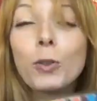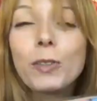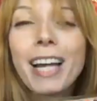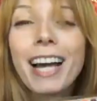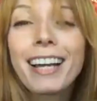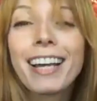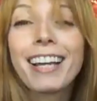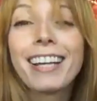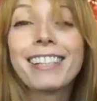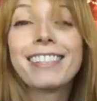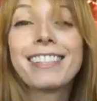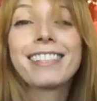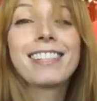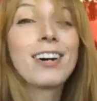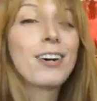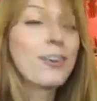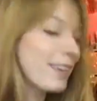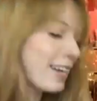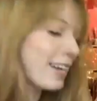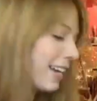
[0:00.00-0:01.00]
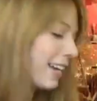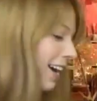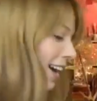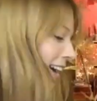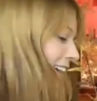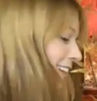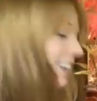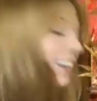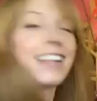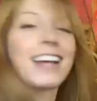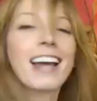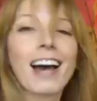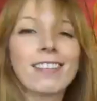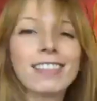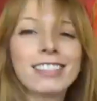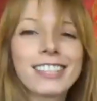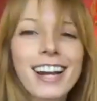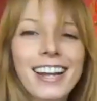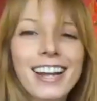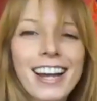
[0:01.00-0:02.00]
decades. Oh my God, and they
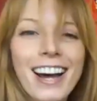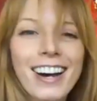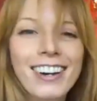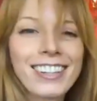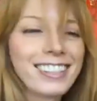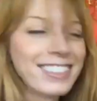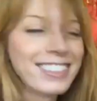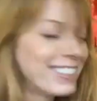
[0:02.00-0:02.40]
haven't dried out.